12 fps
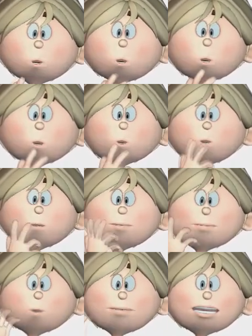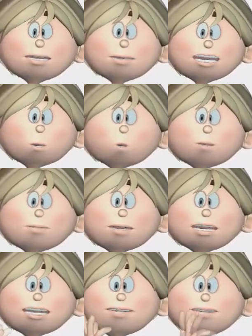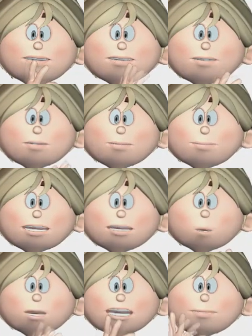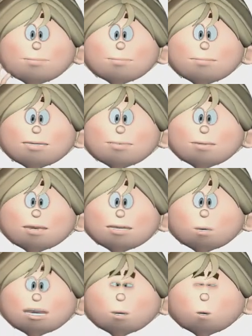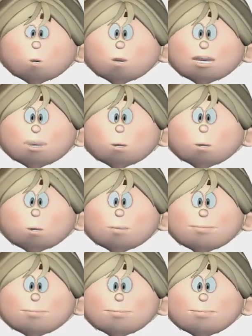show you the different ways we can make a five